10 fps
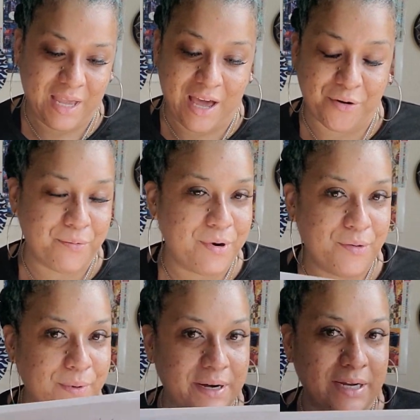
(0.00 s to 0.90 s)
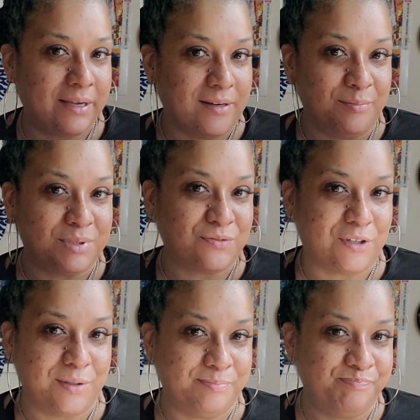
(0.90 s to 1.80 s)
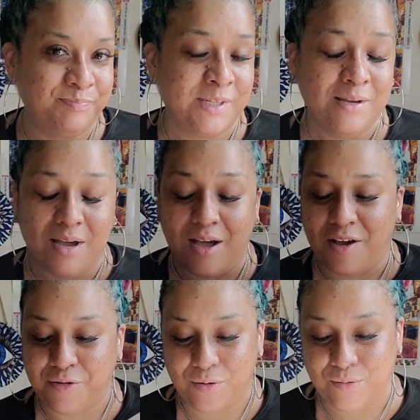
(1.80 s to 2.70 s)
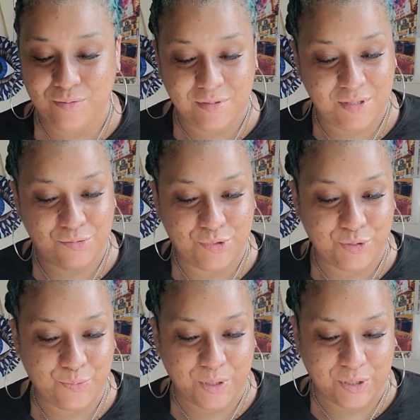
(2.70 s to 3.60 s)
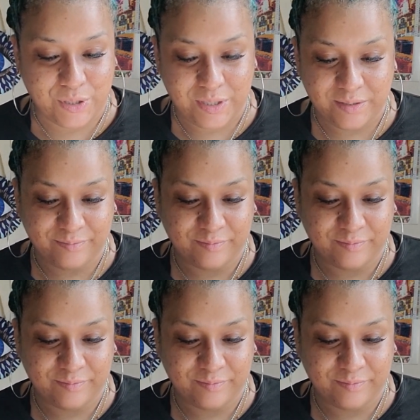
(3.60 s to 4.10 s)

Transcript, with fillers: I don't know where it comes from. I don't know who's doing the work.